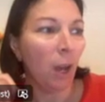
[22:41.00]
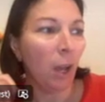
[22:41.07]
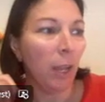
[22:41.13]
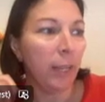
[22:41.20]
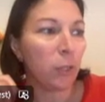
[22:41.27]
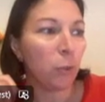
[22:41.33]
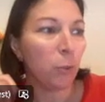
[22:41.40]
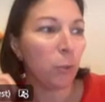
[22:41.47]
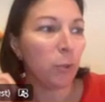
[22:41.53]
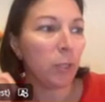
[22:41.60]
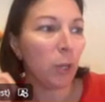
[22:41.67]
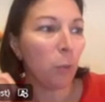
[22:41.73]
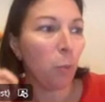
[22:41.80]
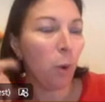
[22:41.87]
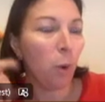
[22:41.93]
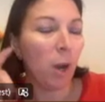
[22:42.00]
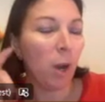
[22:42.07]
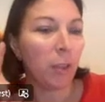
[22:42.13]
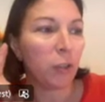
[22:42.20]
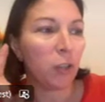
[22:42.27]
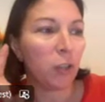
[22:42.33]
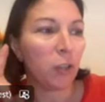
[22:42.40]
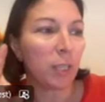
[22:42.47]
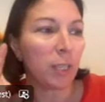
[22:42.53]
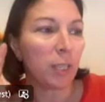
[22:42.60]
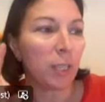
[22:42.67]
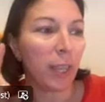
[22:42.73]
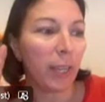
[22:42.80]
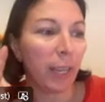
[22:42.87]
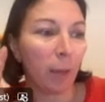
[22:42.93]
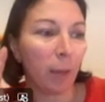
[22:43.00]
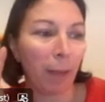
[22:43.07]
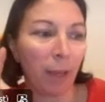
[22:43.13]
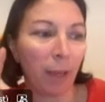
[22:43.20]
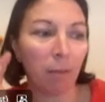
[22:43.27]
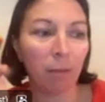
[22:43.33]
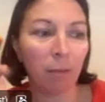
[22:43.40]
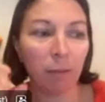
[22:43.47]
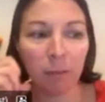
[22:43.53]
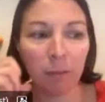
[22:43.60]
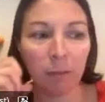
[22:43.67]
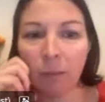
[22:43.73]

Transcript: It's also worth just thinking about,